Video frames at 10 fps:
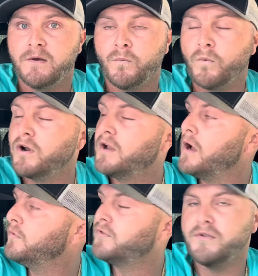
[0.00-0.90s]
want to
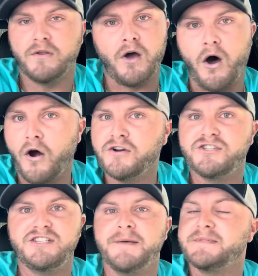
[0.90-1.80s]
go through the
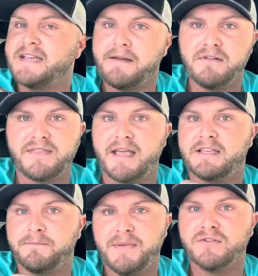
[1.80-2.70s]
hardships and everything
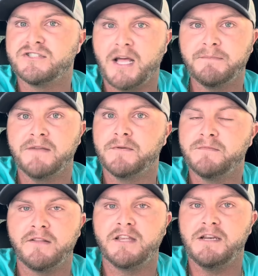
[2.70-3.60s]
to build something from
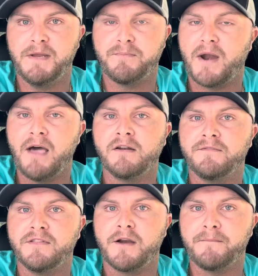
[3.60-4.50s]
nothing to be proud
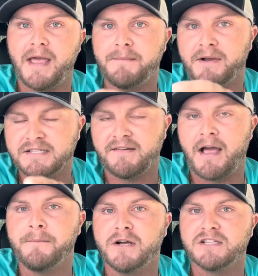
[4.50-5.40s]
of their man because of
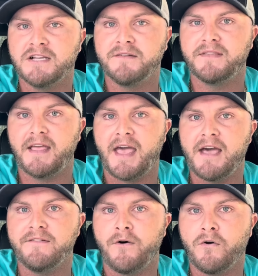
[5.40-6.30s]
how much love that they
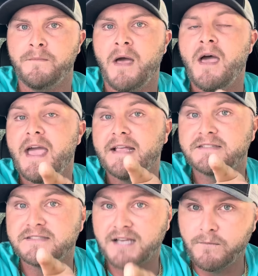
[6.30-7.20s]
have for him. And
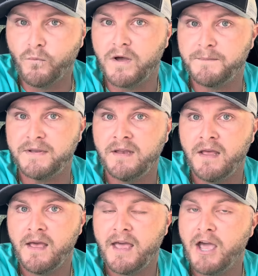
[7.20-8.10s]
some women
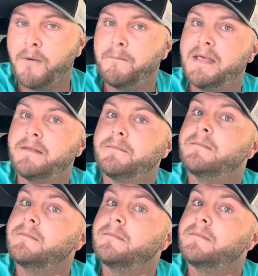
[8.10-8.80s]
help men